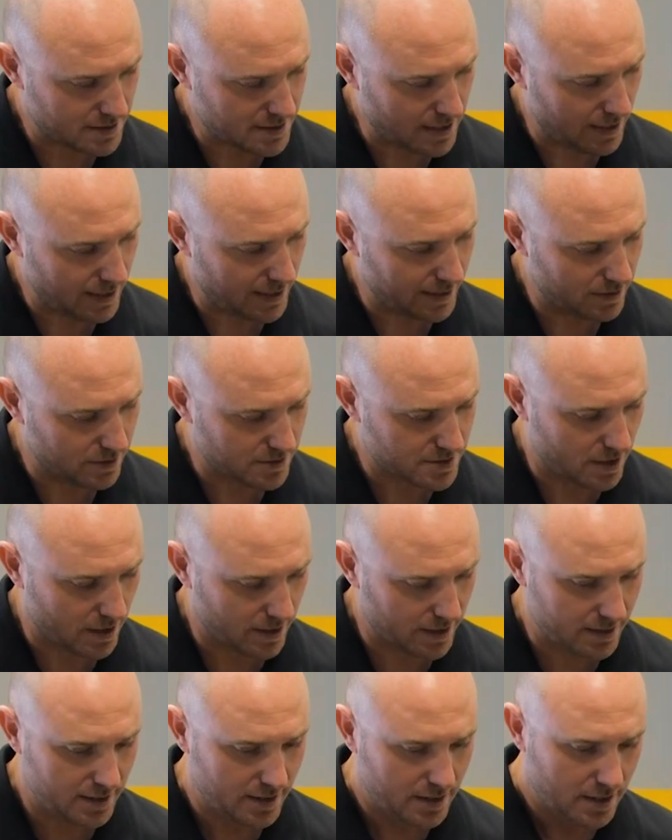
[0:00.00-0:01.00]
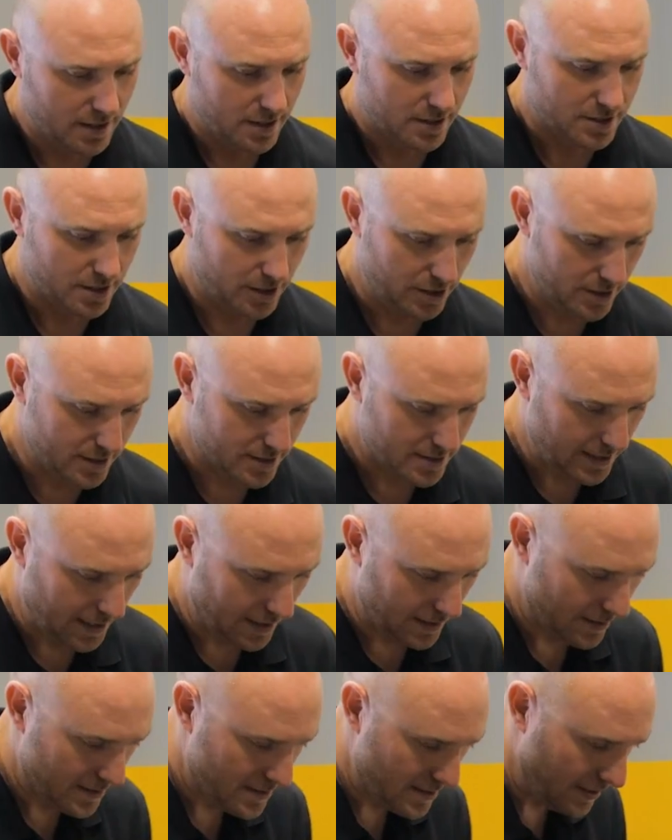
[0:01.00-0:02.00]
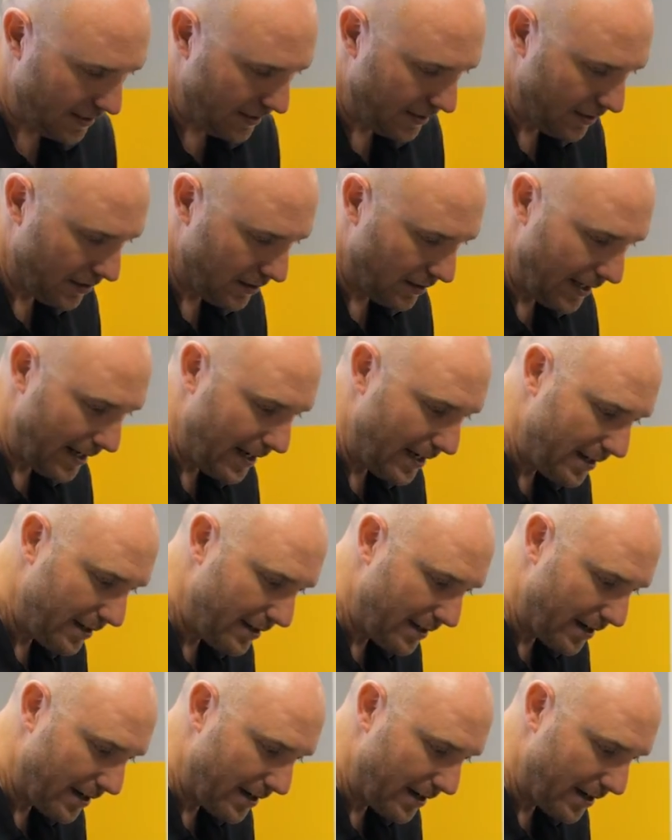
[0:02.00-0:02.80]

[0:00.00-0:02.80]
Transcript: It's got angles on it. So you just take this thing and you lay it in